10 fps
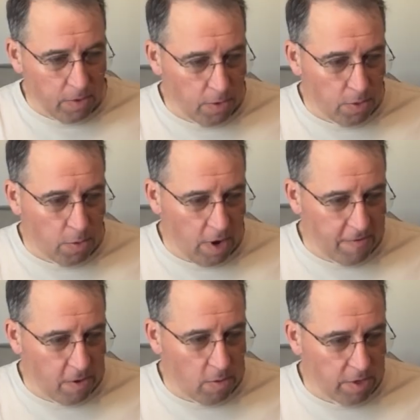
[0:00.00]
who
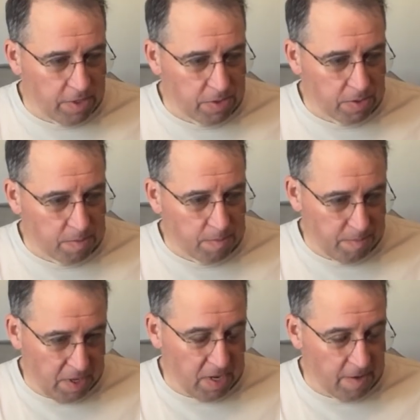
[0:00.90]
I've always
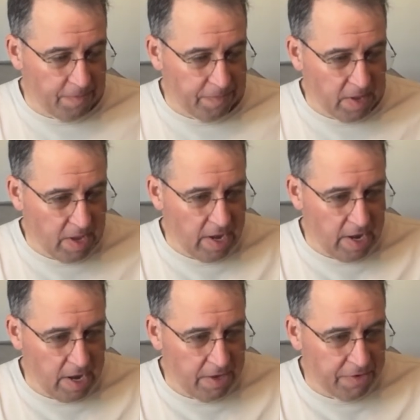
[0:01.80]
been.
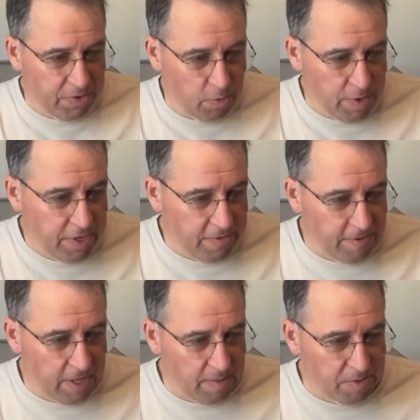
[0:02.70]
And so we
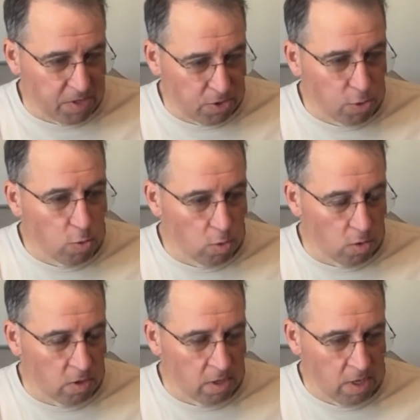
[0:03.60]
developed a
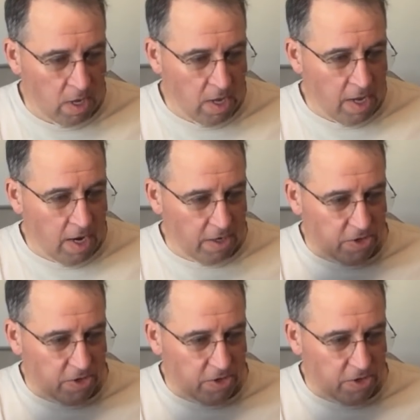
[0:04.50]
tool a